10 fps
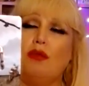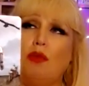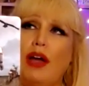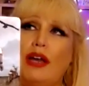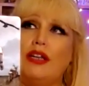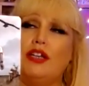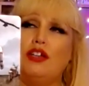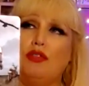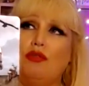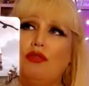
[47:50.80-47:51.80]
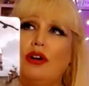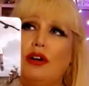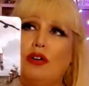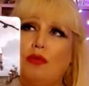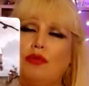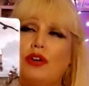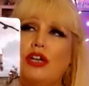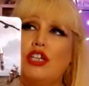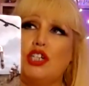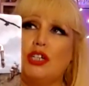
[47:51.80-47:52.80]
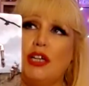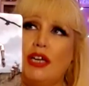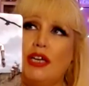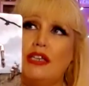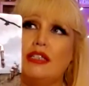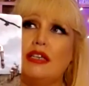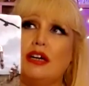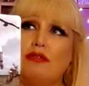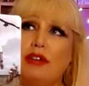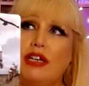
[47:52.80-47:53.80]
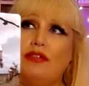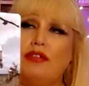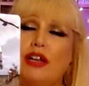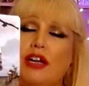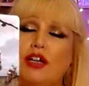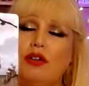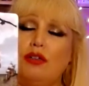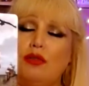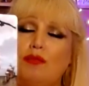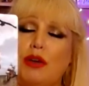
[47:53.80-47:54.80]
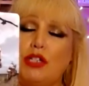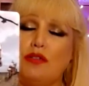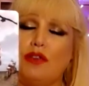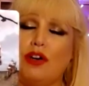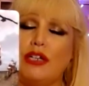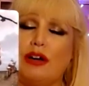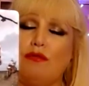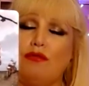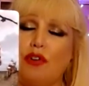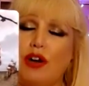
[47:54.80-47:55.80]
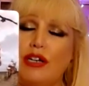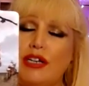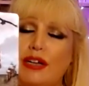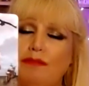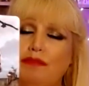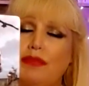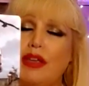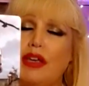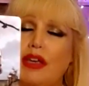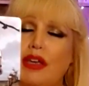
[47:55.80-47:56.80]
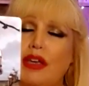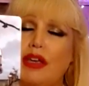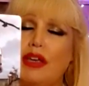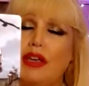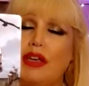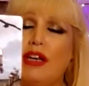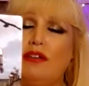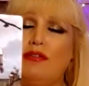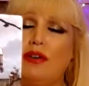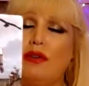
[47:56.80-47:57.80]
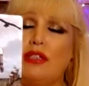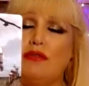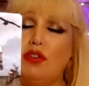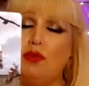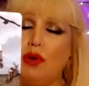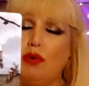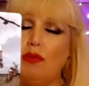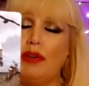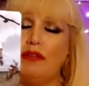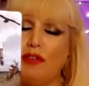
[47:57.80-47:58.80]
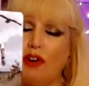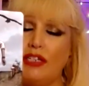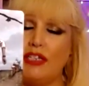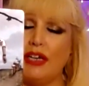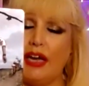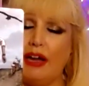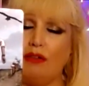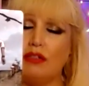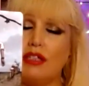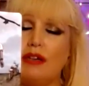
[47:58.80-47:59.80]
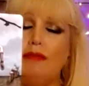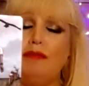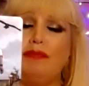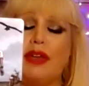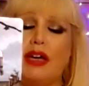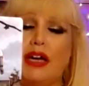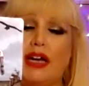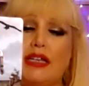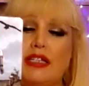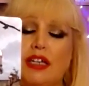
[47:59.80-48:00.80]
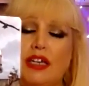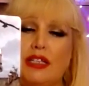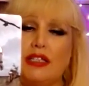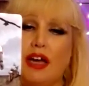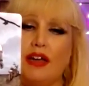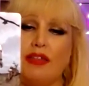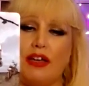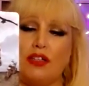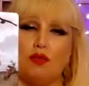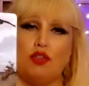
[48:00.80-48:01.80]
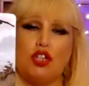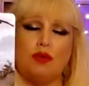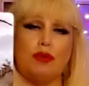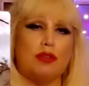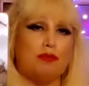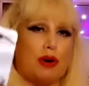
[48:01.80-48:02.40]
when you're operation is. I really feel it. I know you're supposed to find out on Friday, but I really feel as if you will be finding out, and it's like that's all to do with the